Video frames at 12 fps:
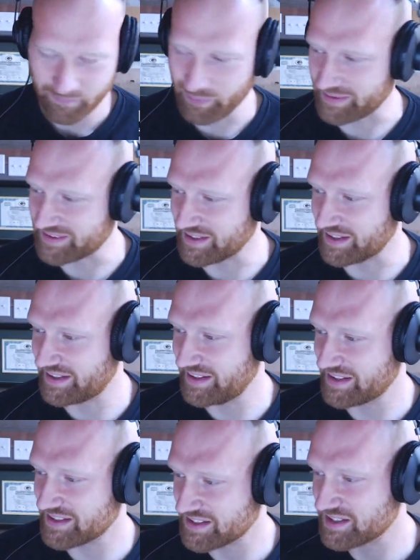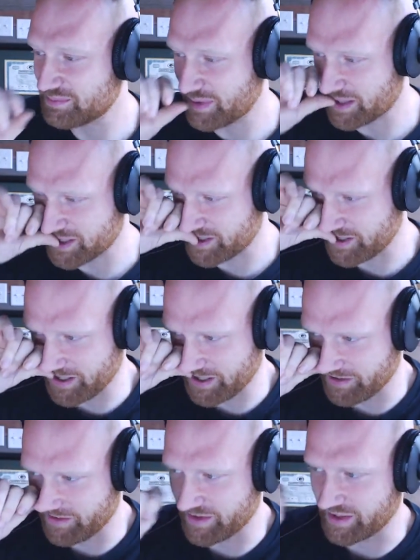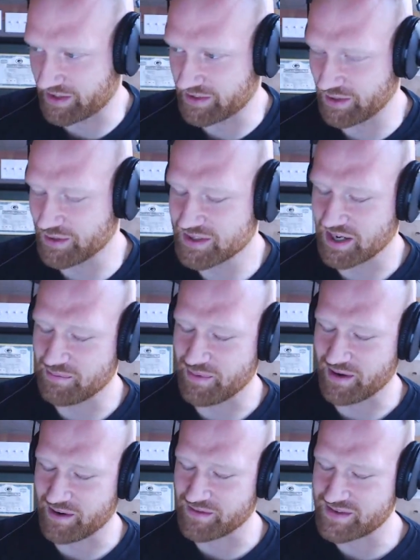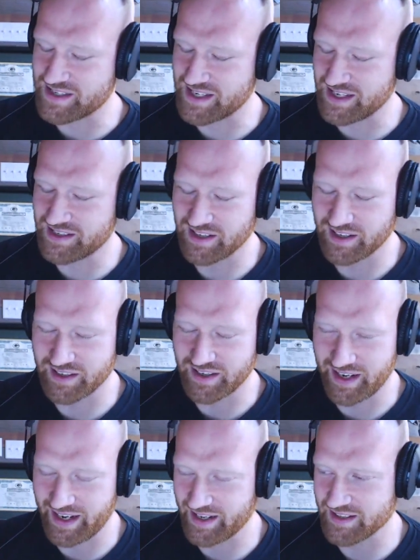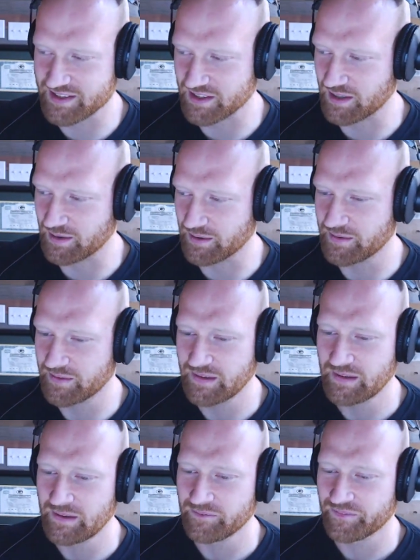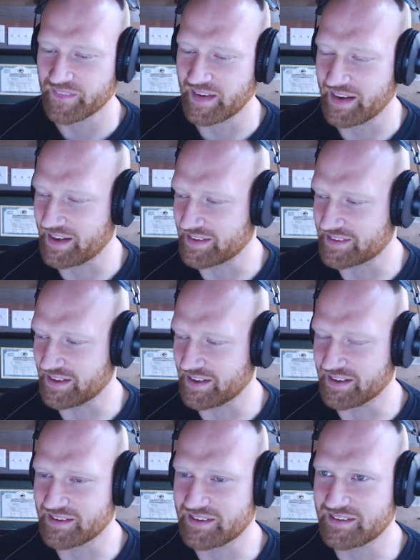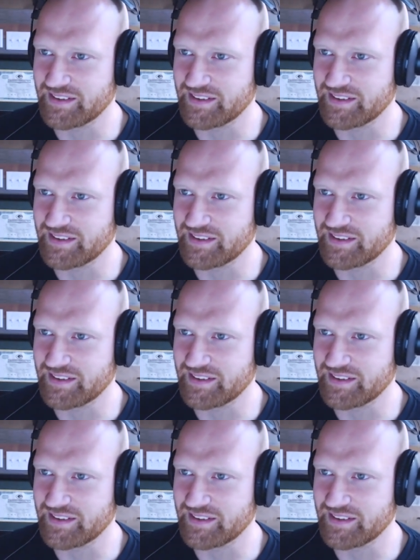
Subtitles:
But he has this picture of the close-up of teeth on a handsaw. And I